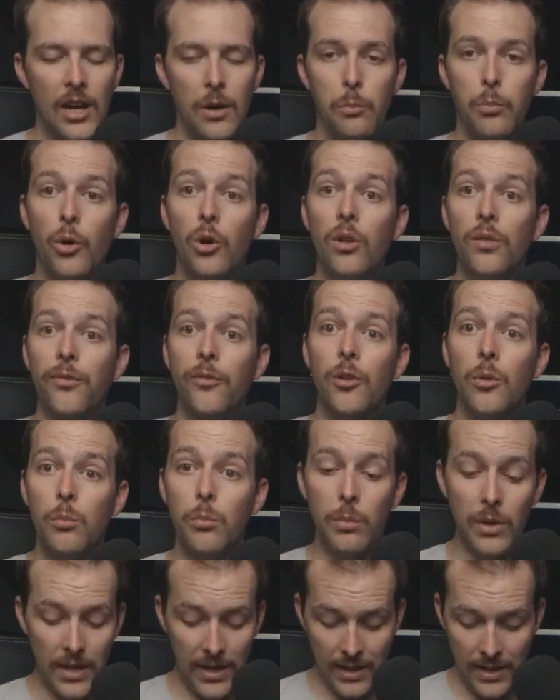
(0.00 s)
both from
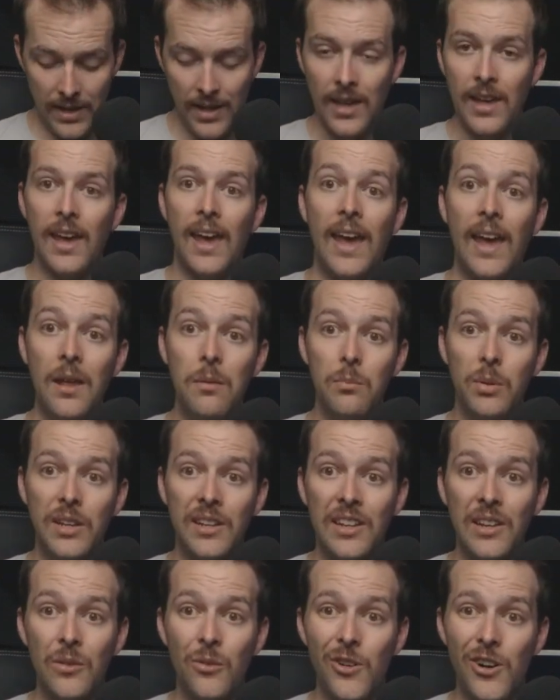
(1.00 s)
me and
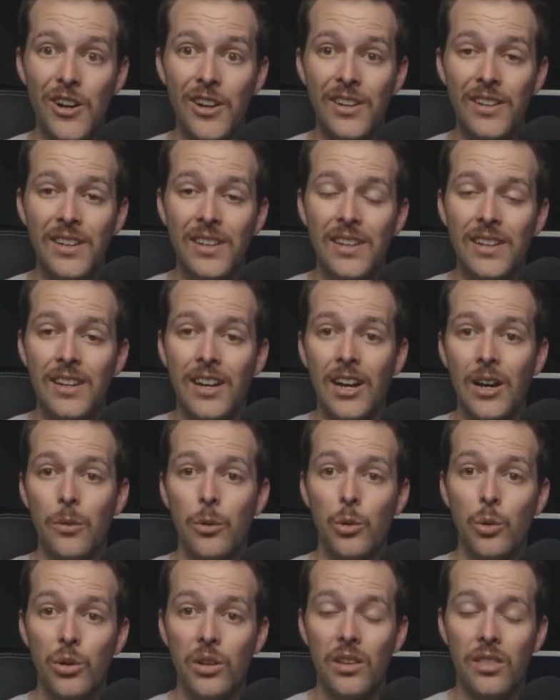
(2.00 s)
BD1. We
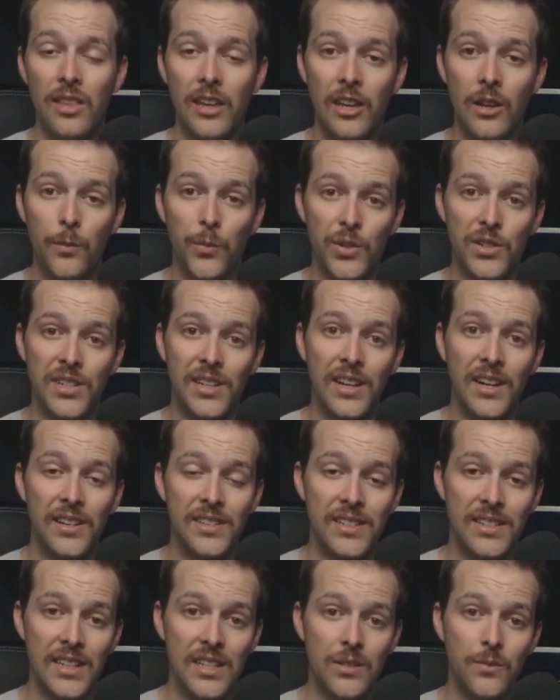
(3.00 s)
really thank you for checking out
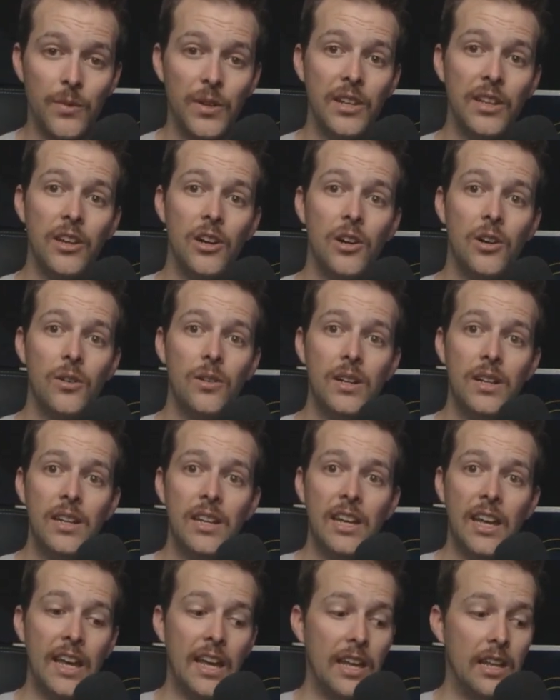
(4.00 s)
today's video,
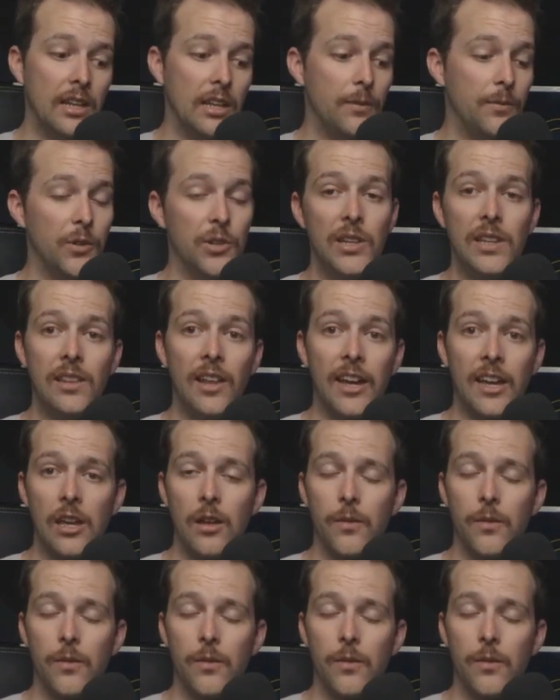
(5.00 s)
and if you did like it,